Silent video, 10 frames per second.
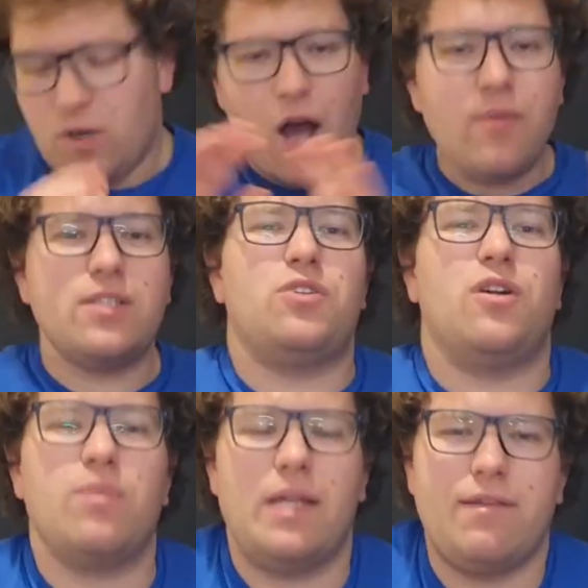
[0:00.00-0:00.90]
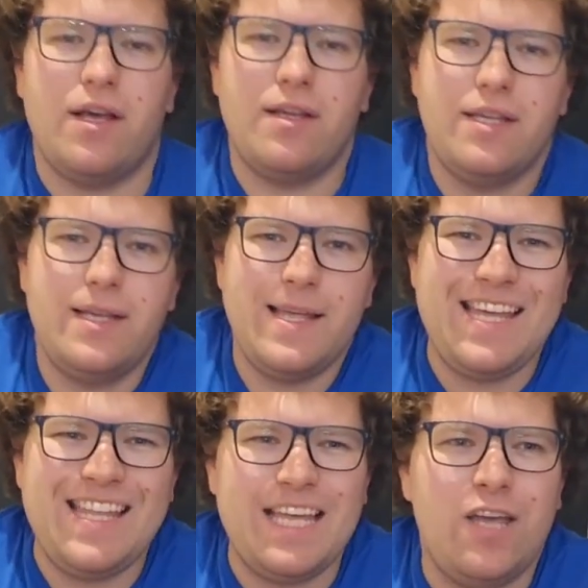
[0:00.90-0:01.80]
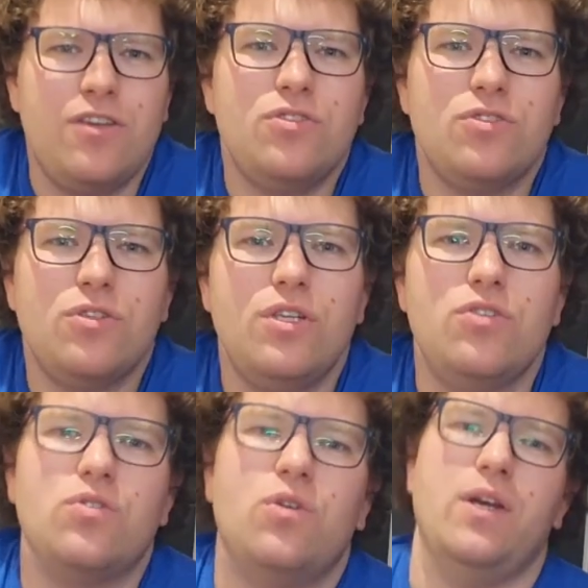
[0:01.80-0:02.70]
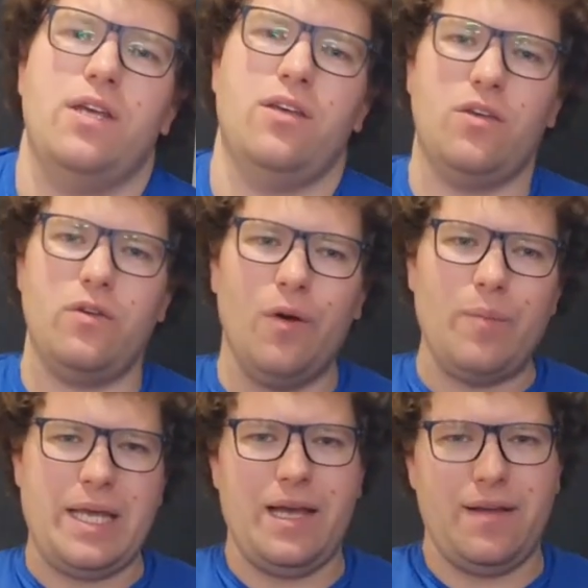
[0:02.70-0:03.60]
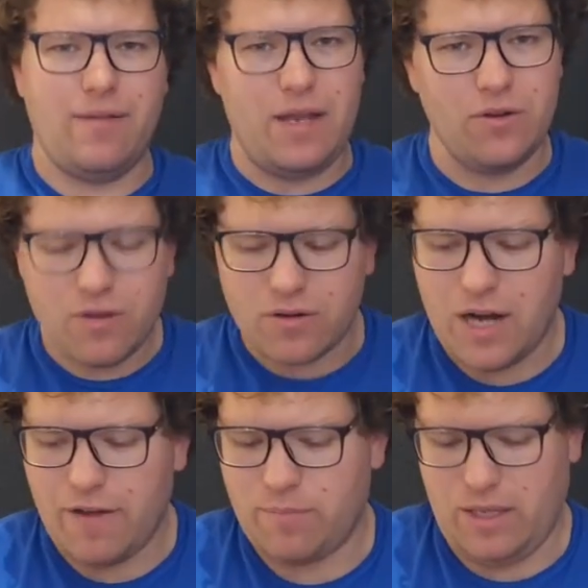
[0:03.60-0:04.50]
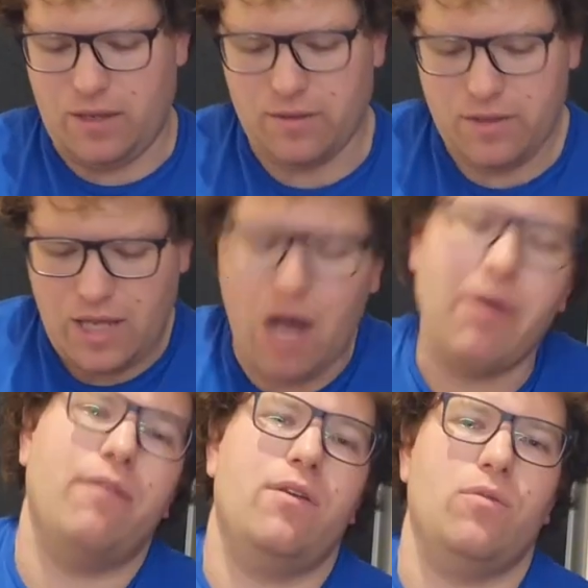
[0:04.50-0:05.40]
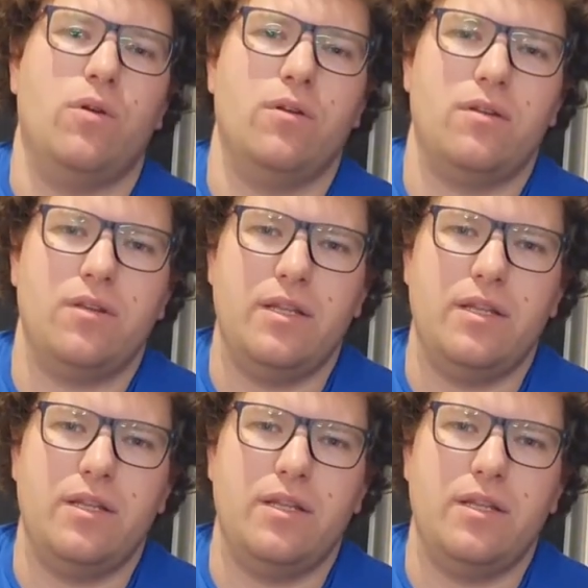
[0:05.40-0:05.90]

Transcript: I'm a strong believer in that you should enjoy your beer and your craft beer however you want.